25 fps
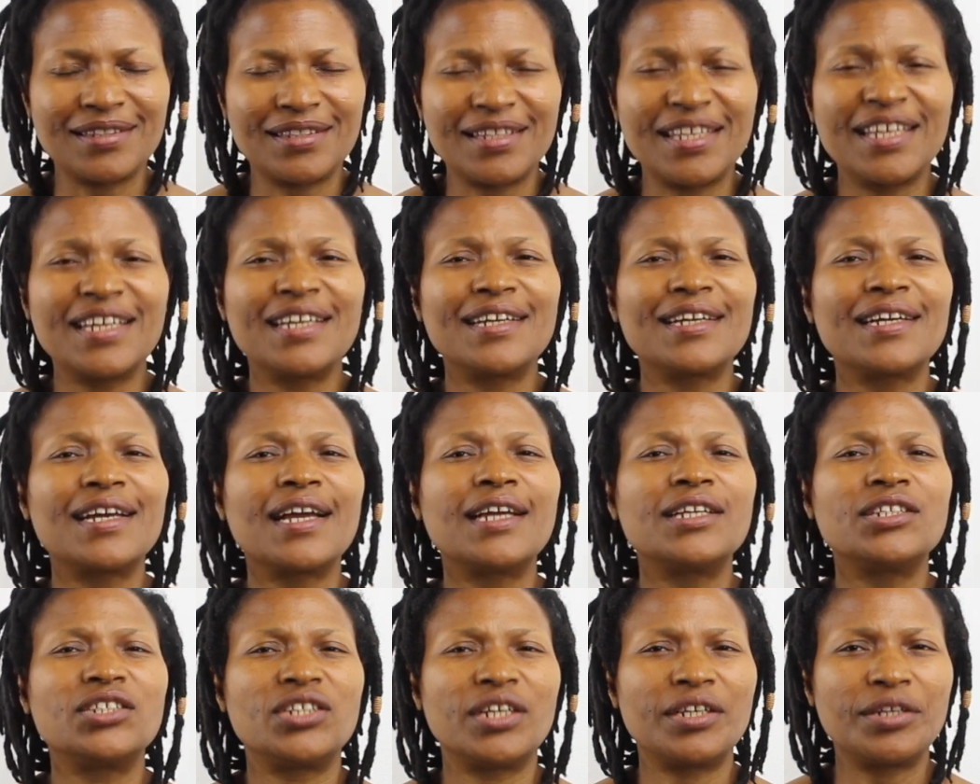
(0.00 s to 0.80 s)

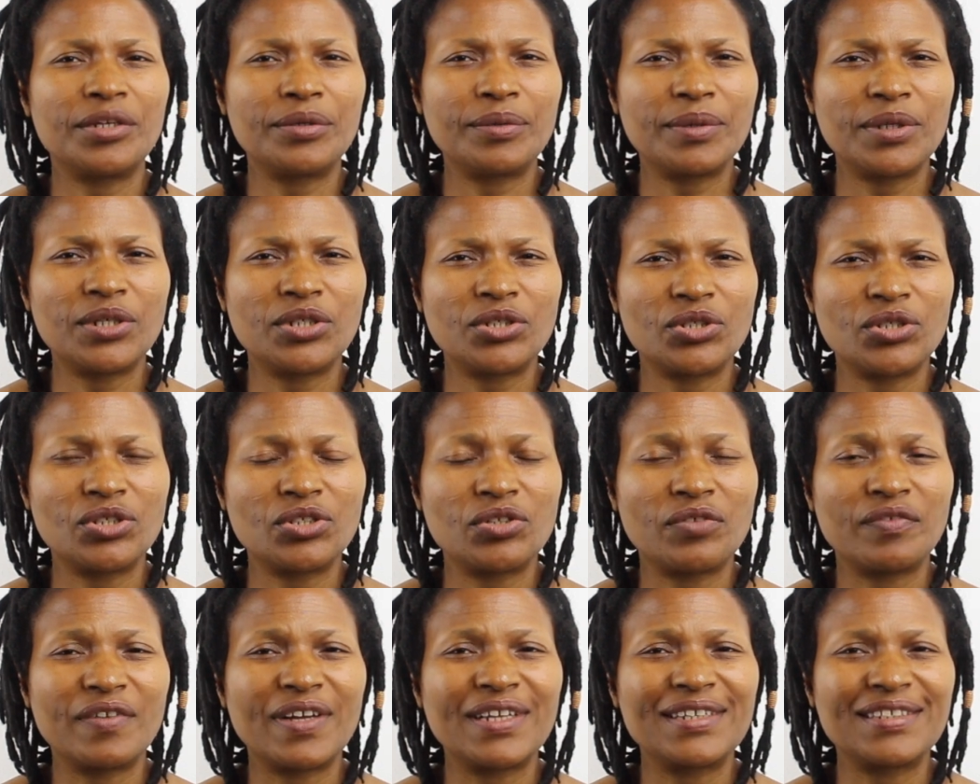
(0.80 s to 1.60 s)
Think
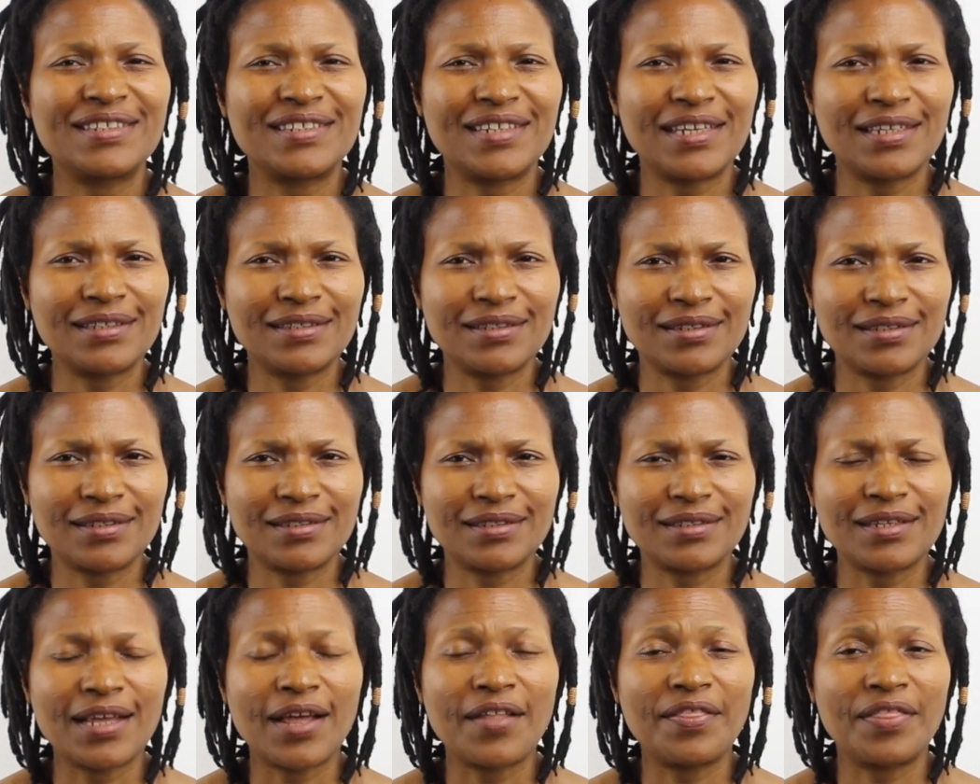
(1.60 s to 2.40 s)
generations of
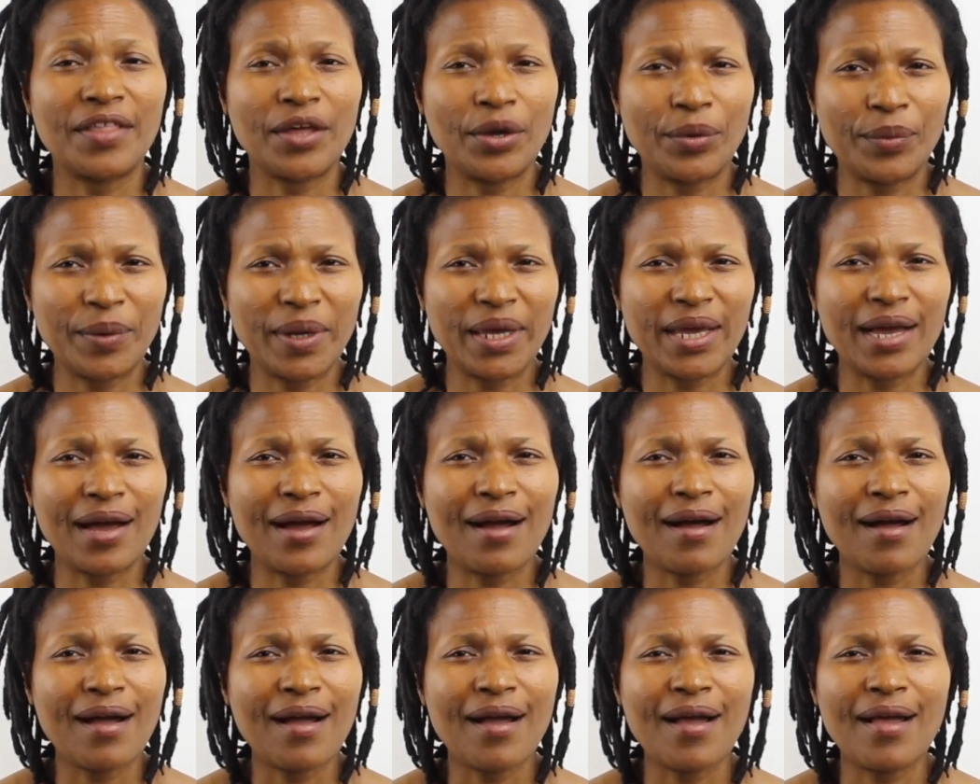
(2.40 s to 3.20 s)
ancestors that we
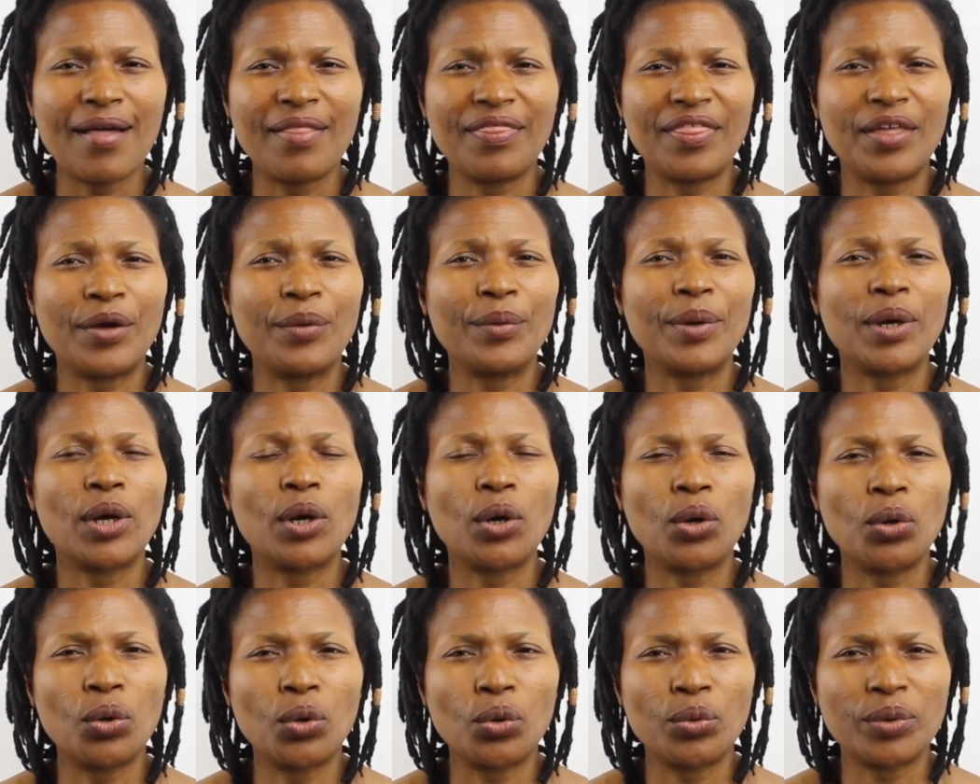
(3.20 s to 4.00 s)
are, that
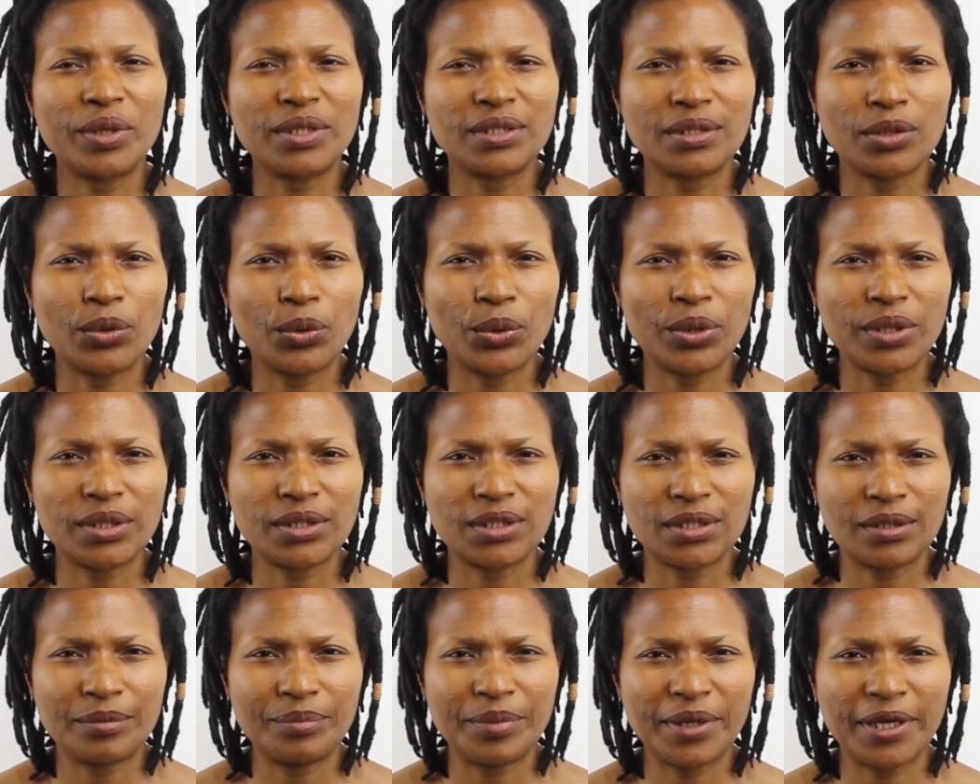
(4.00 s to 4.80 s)
we're always going
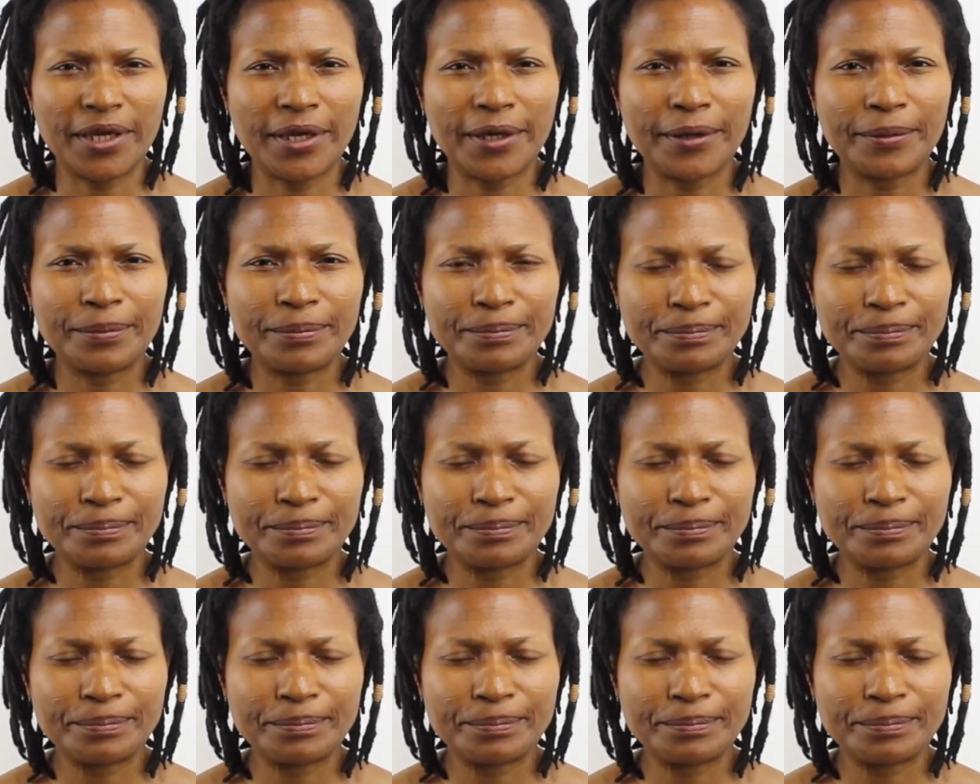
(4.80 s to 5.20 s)
to be.